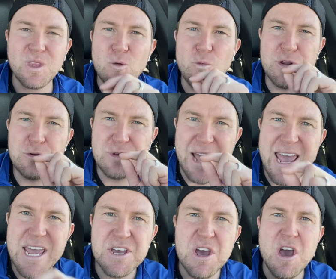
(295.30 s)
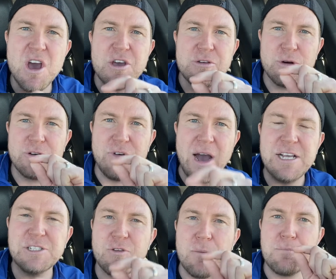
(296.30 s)
When you take your
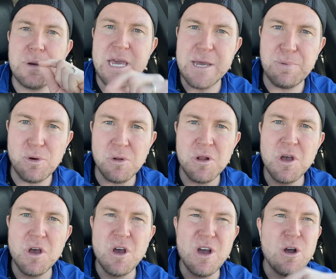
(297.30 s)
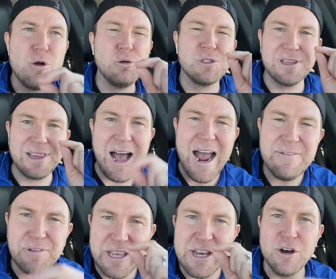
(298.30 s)
advice from people whose
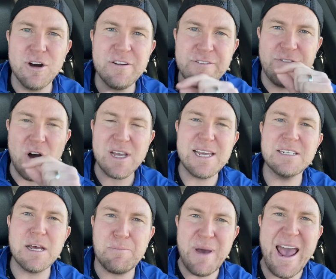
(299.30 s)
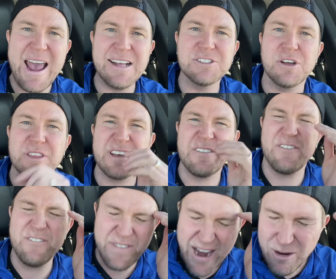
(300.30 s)
livelihood fucking depends on the
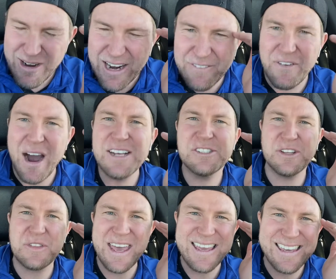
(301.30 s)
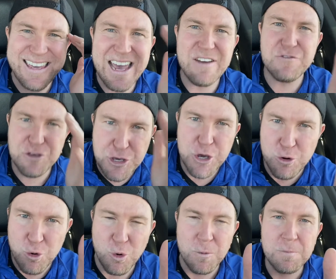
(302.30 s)
very advice that they give
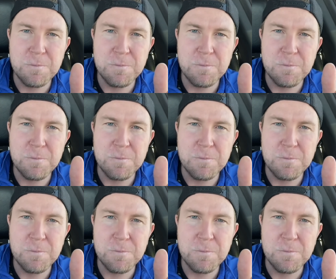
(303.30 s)
you,